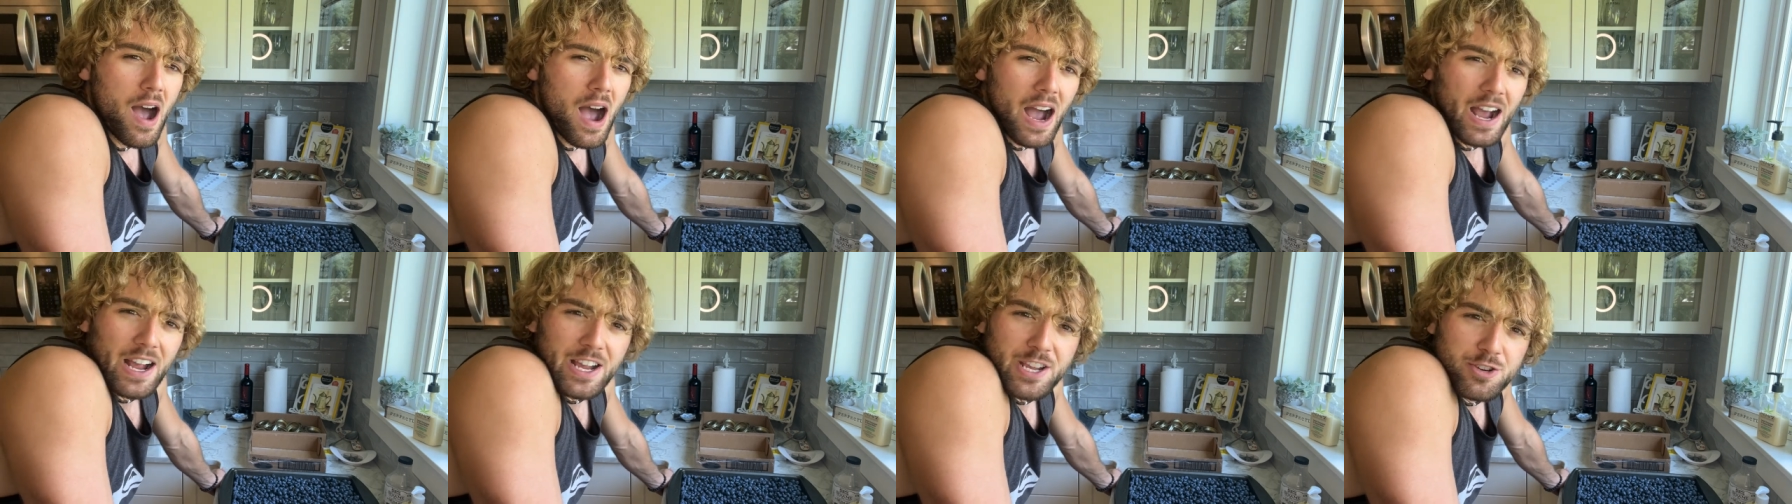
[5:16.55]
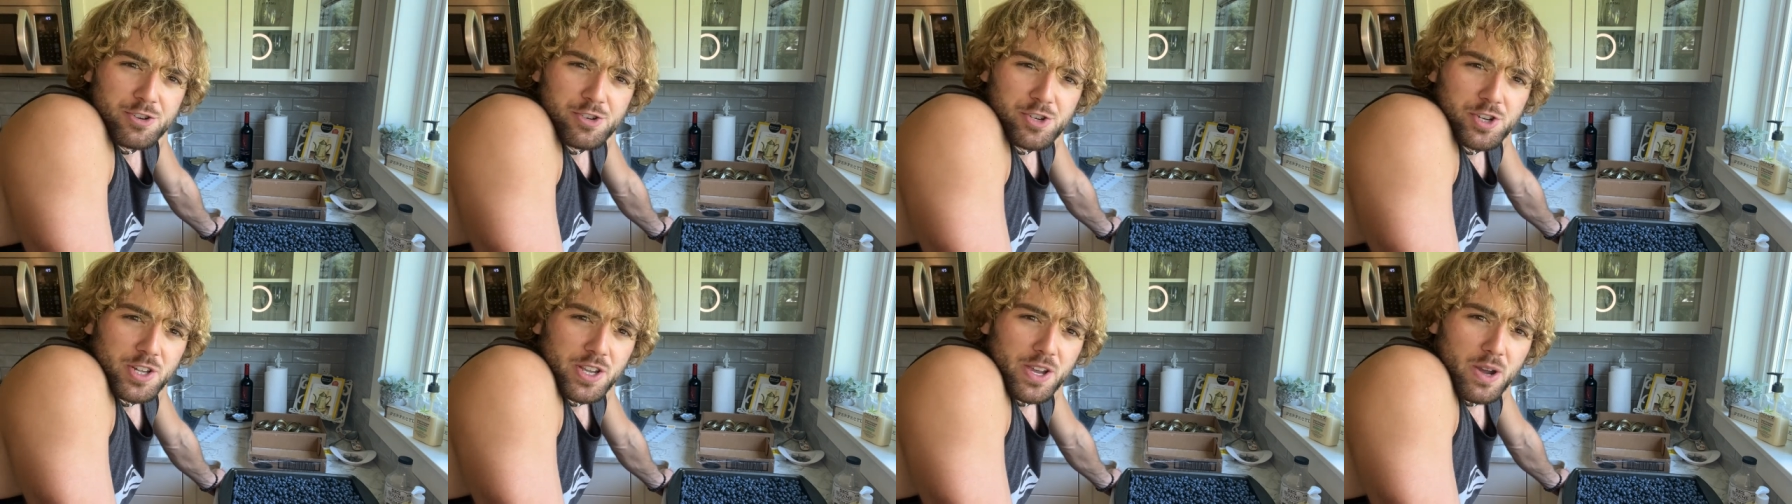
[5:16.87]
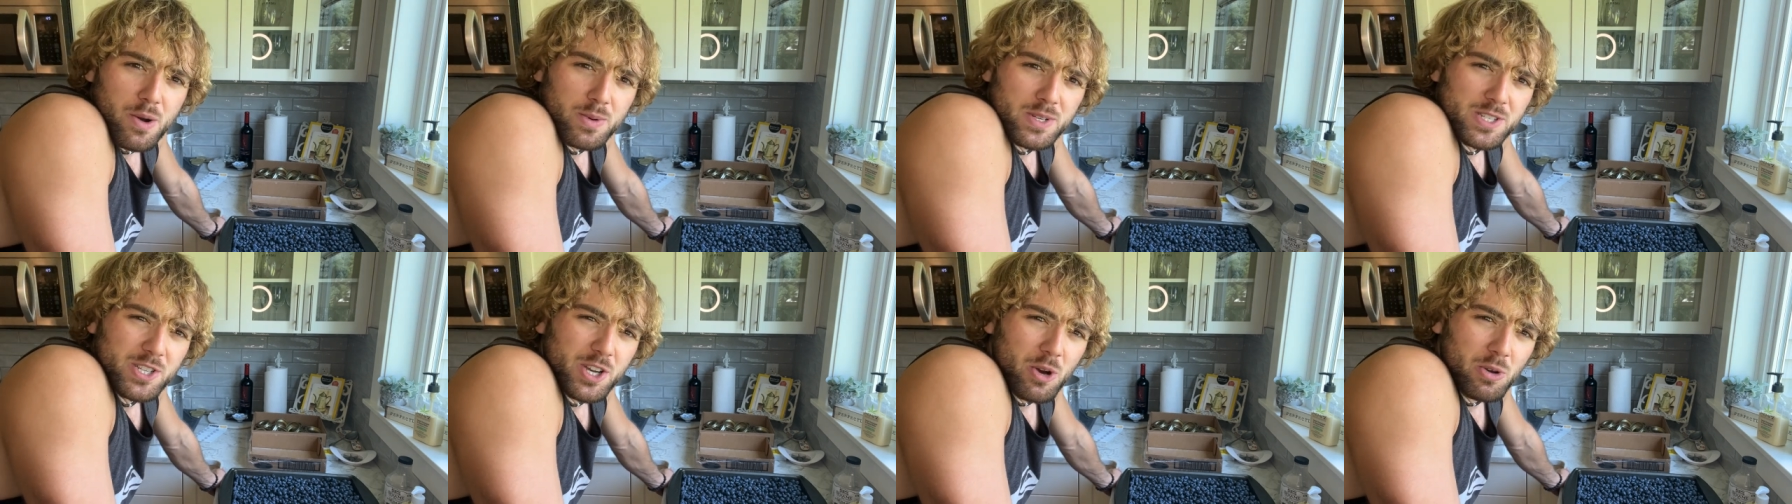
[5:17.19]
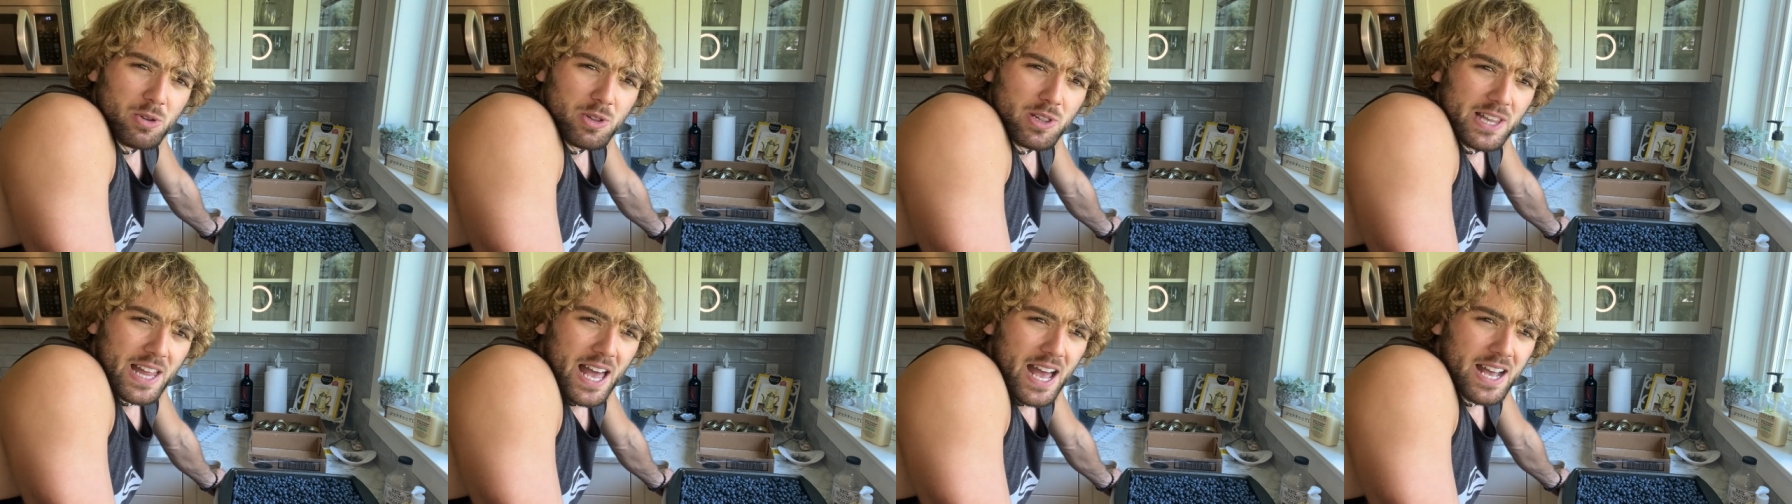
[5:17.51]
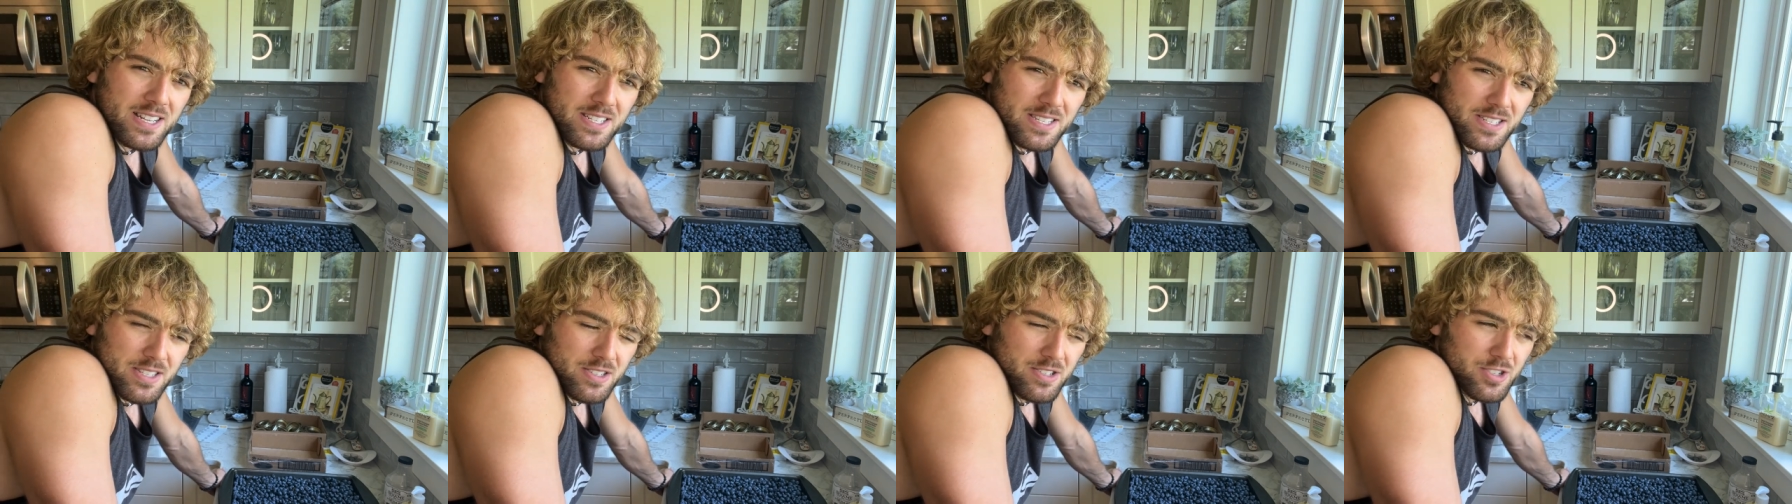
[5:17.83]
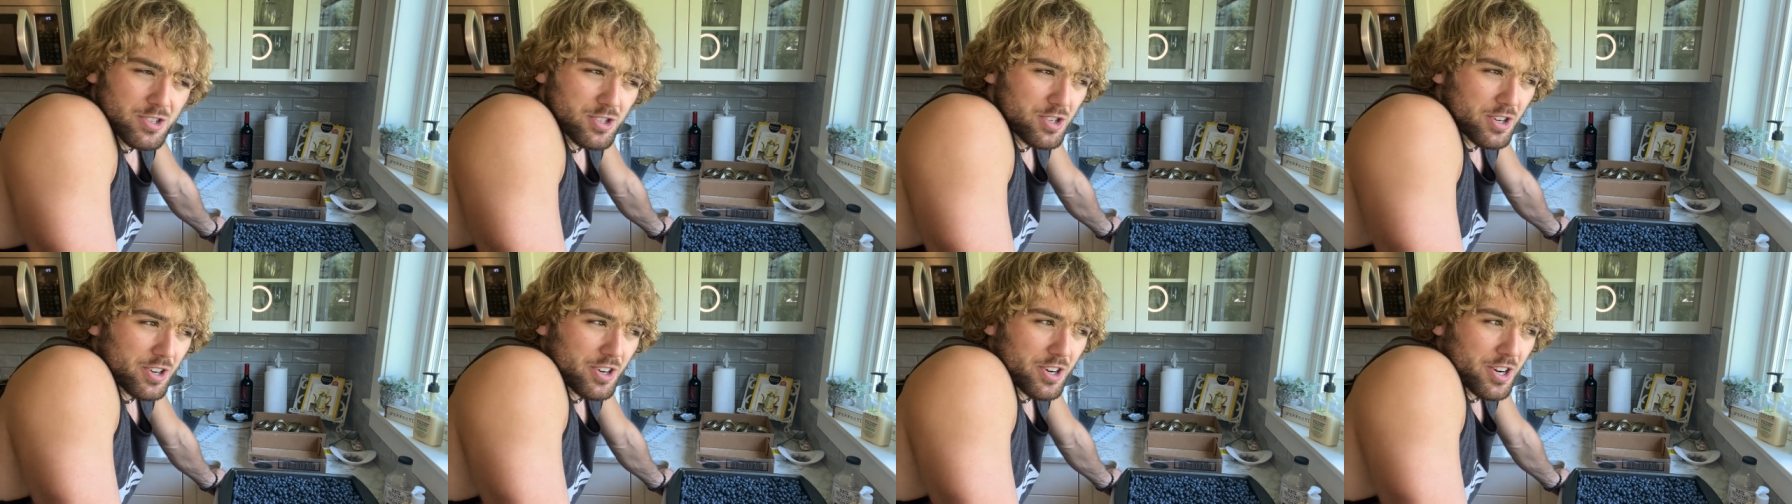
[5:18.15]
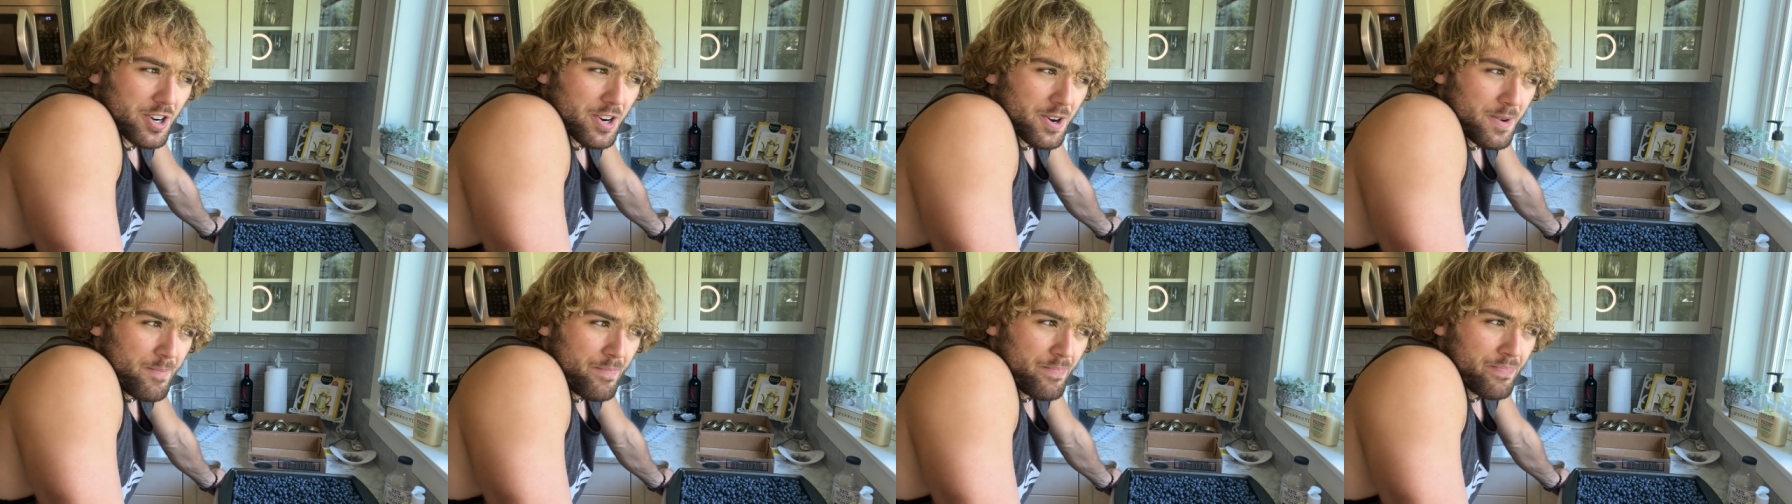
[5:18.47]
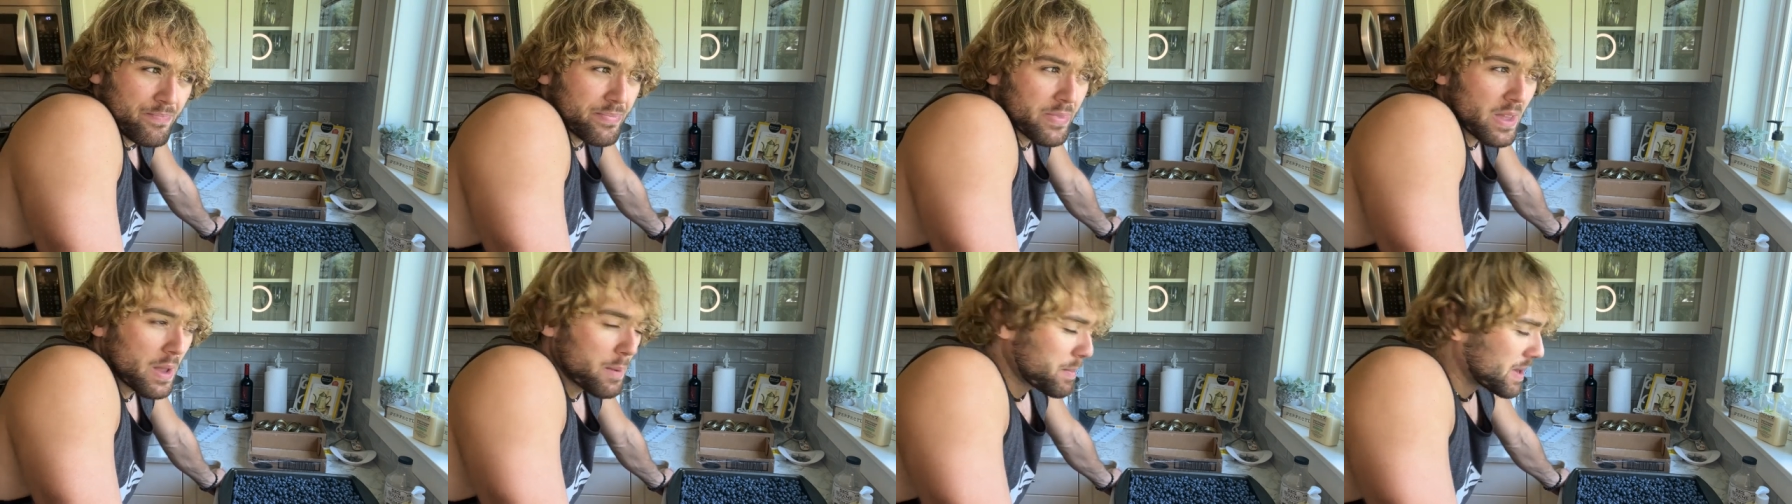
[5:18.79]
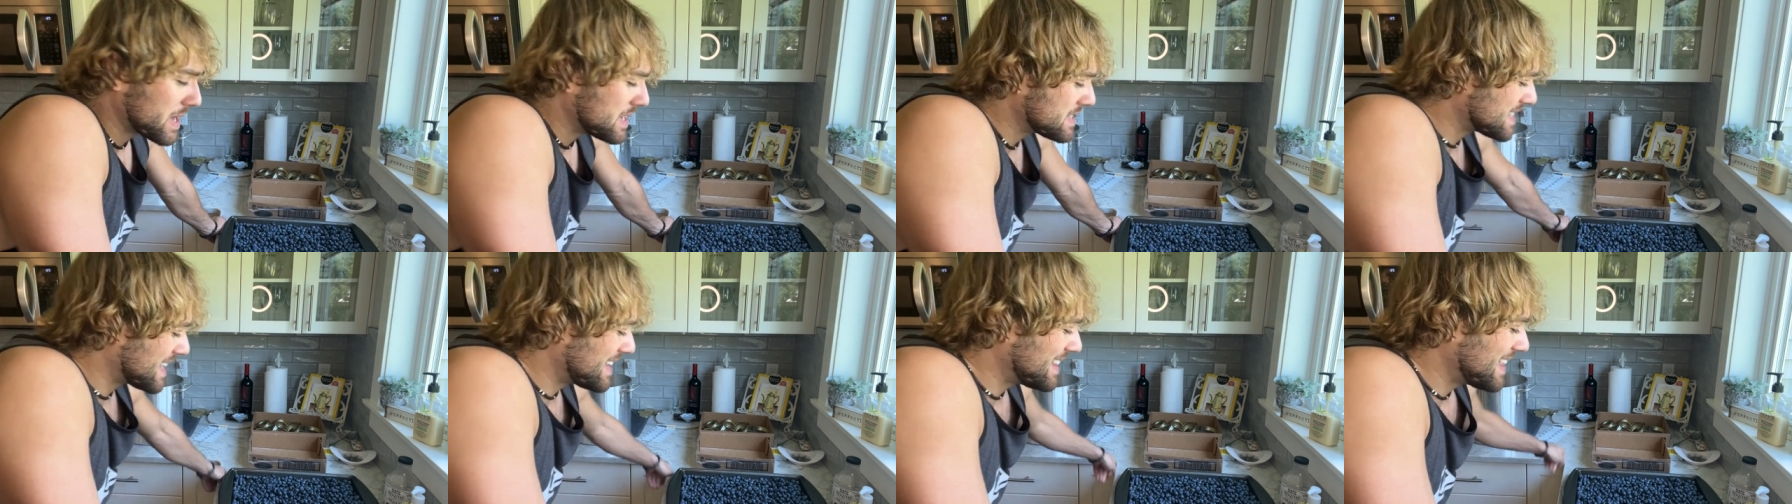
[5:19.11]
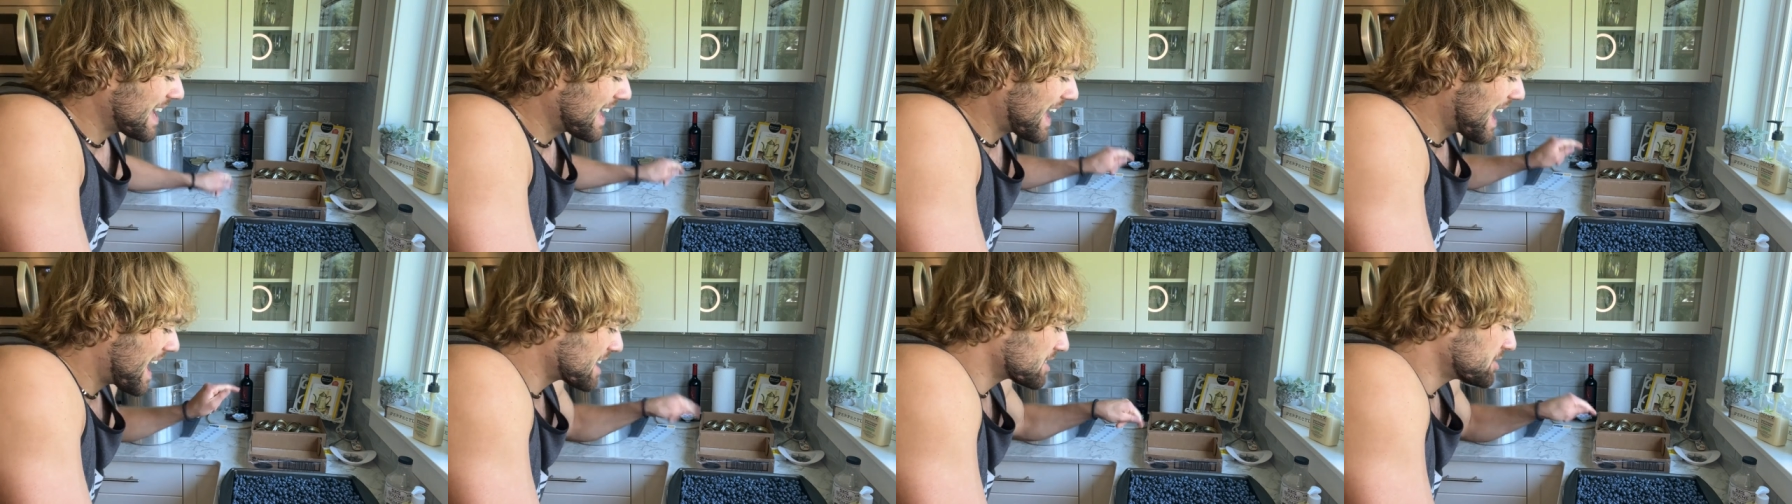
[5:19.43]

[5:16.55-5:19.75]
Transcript: I usually always go less sugar because I like